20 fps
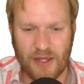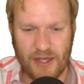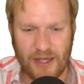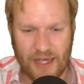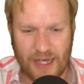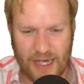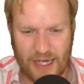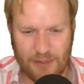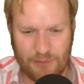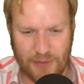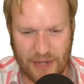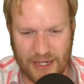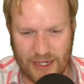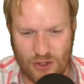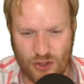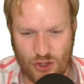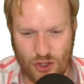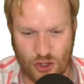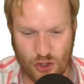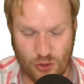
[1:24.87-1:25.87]
And by
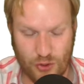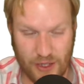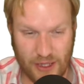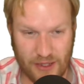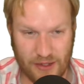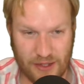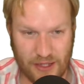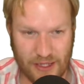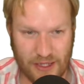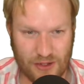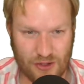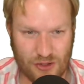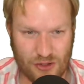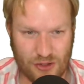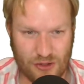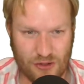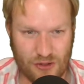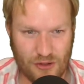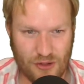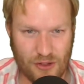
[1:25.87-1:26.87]
doing that,
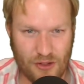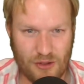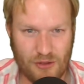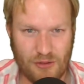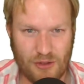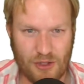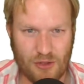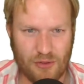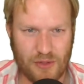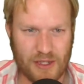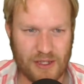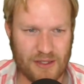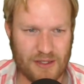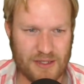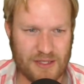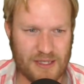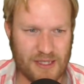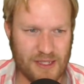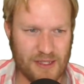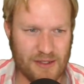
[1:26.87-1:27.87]
what we can
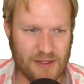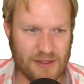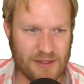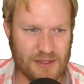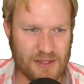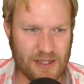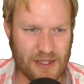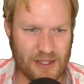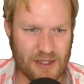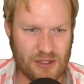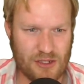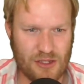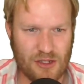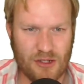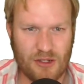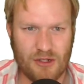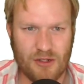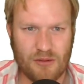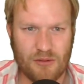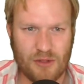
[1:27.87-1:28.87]
see is that,
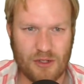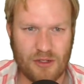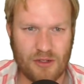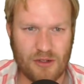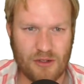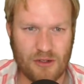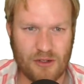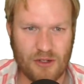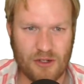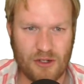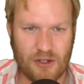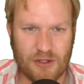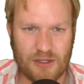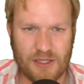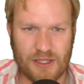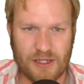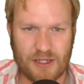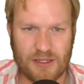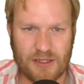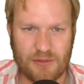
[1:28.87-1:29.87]
well, cos
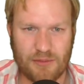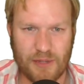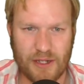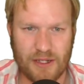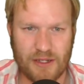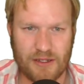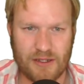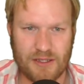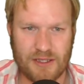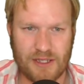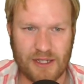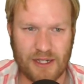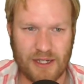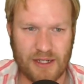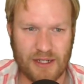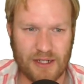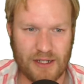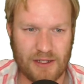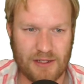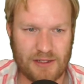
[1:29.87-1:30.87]
x minus sine
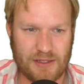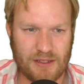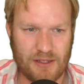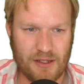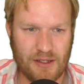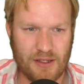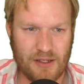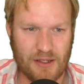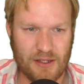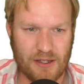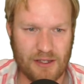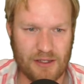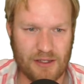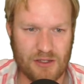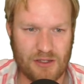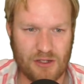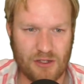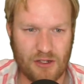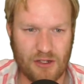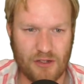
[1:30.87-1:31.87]
x
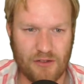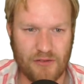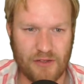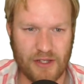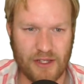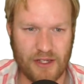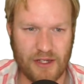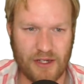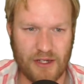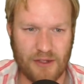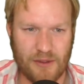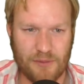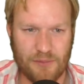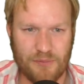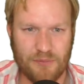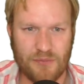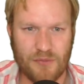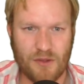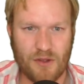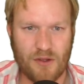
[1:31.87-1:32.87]
is over here.
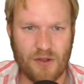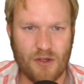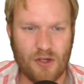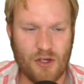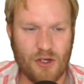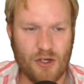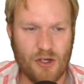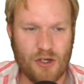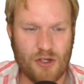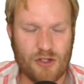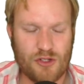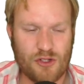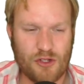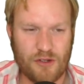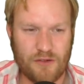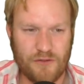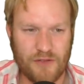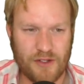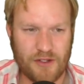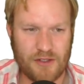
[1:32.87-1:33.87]
So it
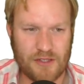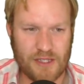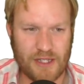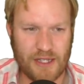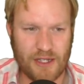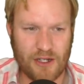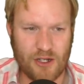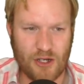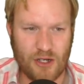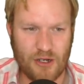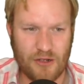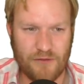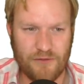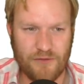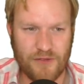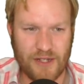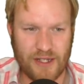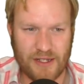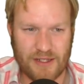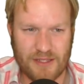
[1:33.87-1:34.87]
feels like
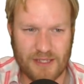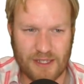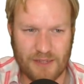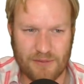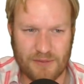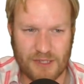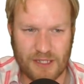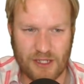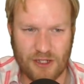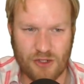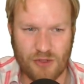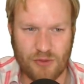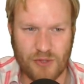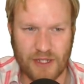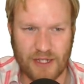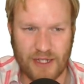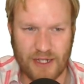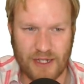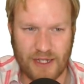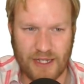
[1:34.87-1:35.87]
hopefully at some stage we
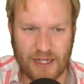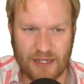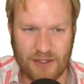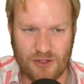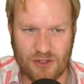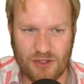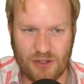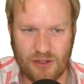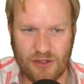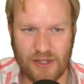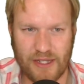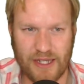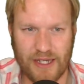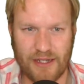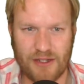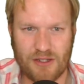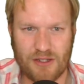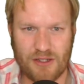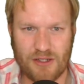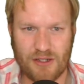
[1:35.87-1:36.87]
can cancel
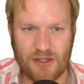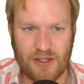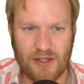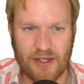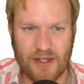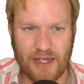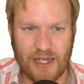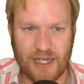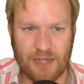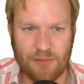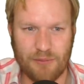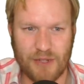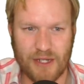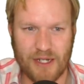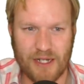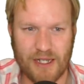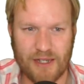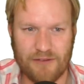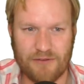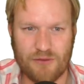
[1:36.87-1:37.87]
that and be
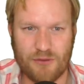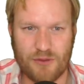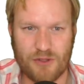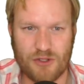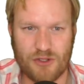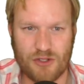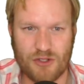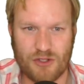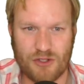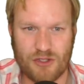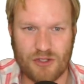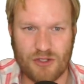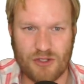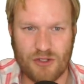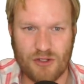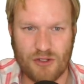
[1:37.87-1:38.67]
left with just